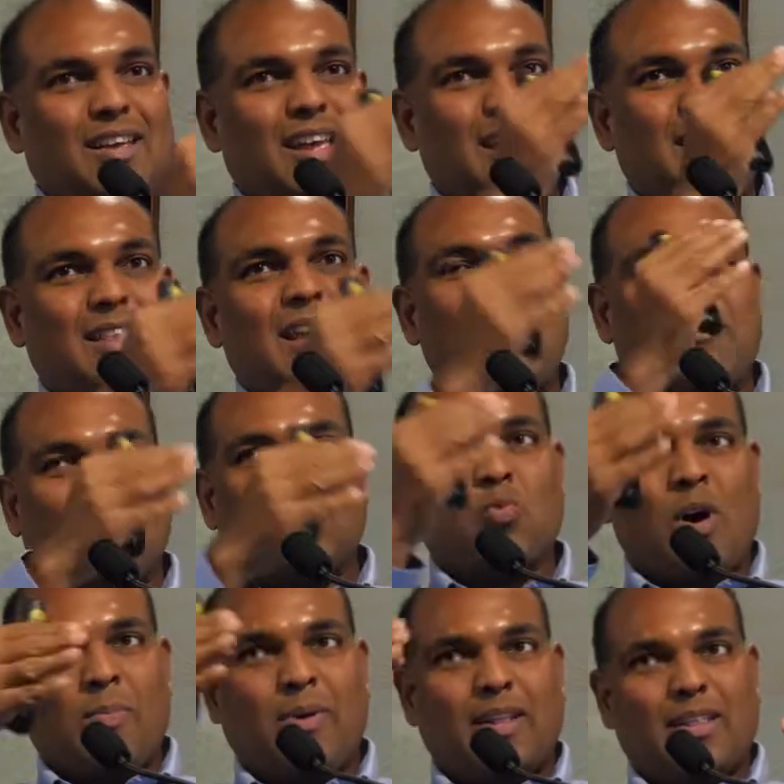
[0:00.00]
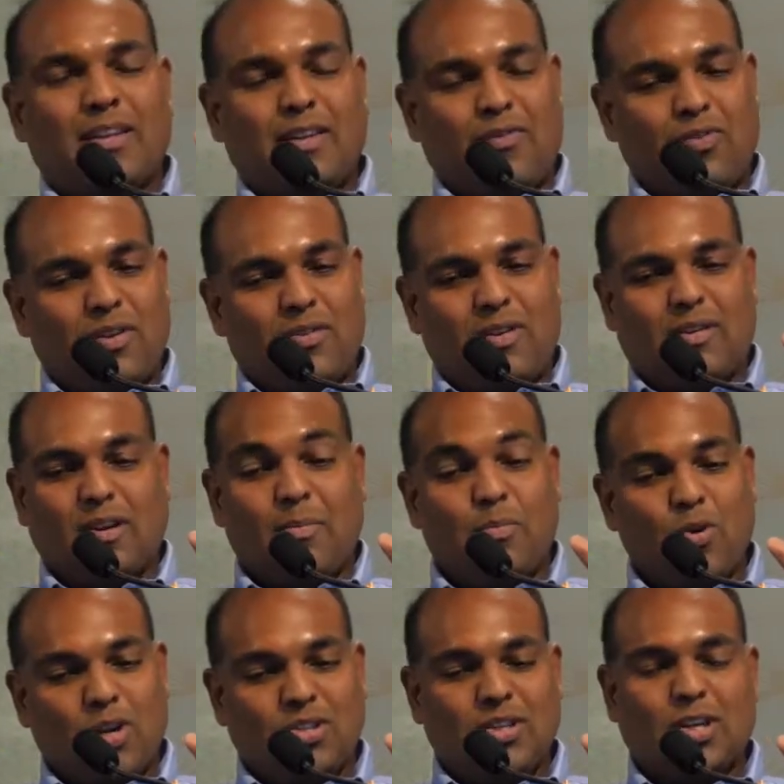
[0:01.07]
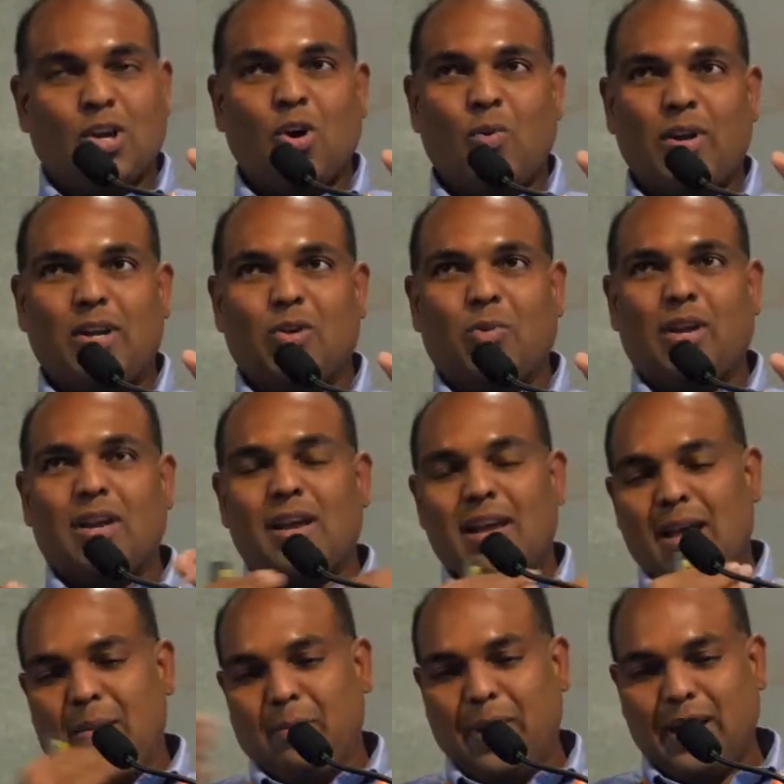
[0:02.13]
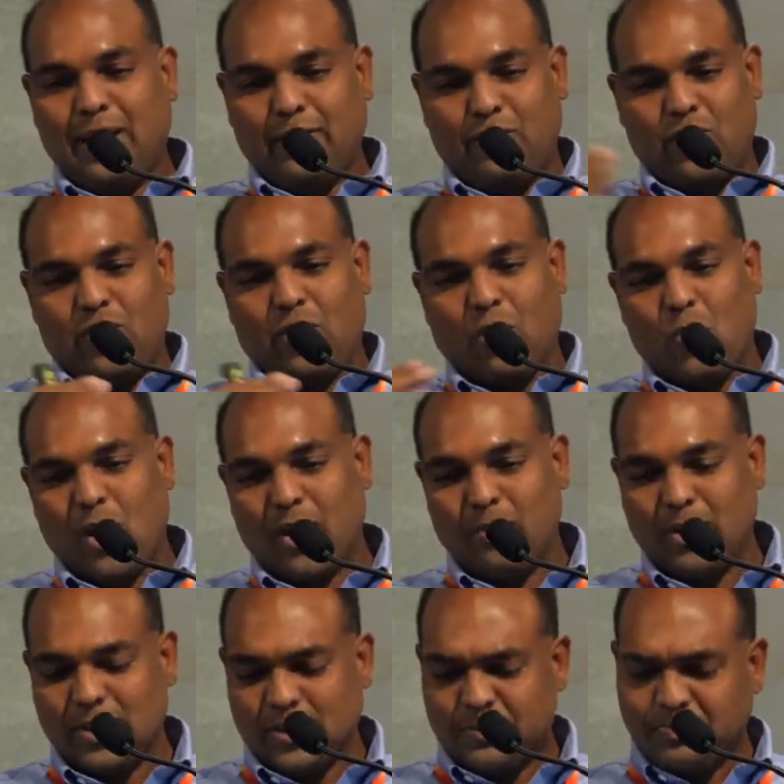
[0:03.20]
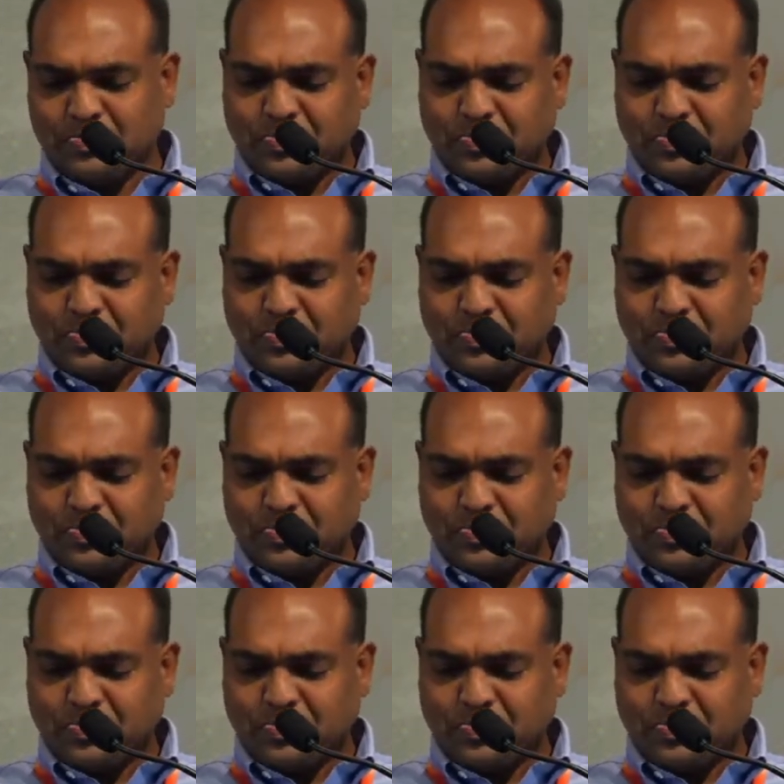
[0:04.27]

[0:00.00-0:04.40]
and then by swapping the different components that go into it, meet different requirements.